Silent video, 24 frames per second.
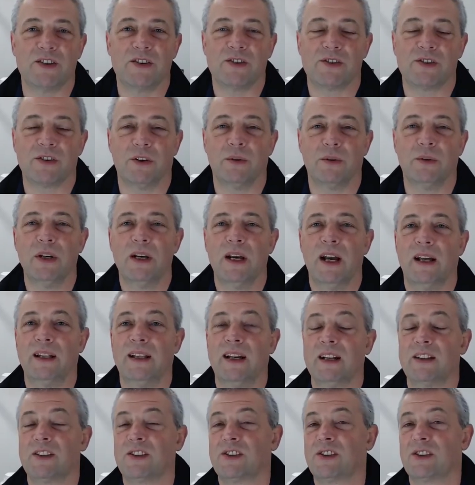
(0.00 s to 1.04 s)
So, and
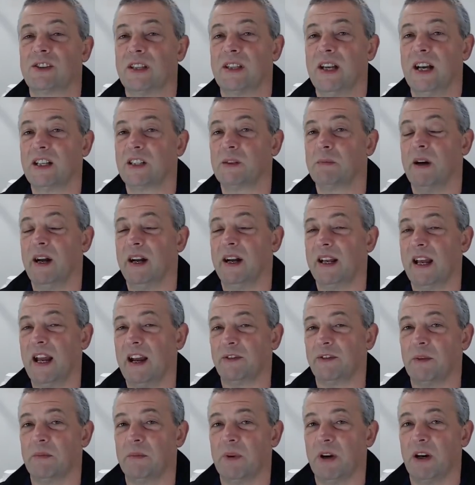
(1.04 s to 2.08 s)
that's buying
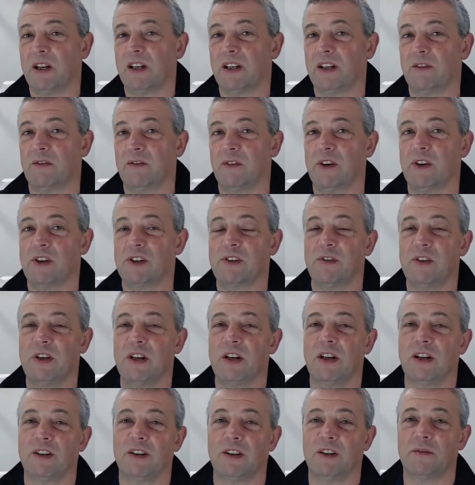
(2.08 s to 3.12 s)
aftermarket converters. If you
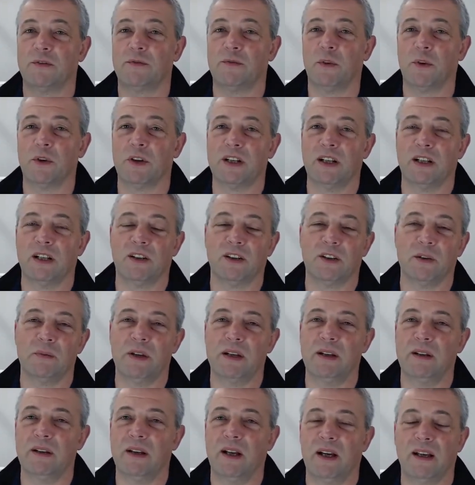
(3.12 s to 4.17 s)
got into the Ford dealer, it'd
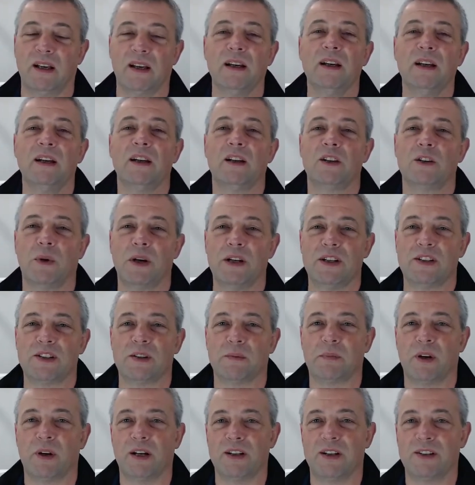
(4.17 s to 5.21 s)
be like twice
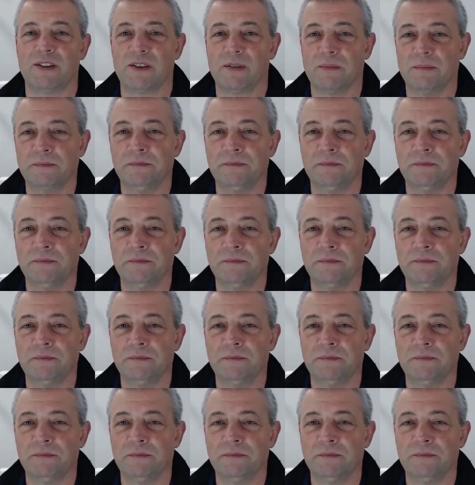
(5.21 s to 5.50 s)
the price.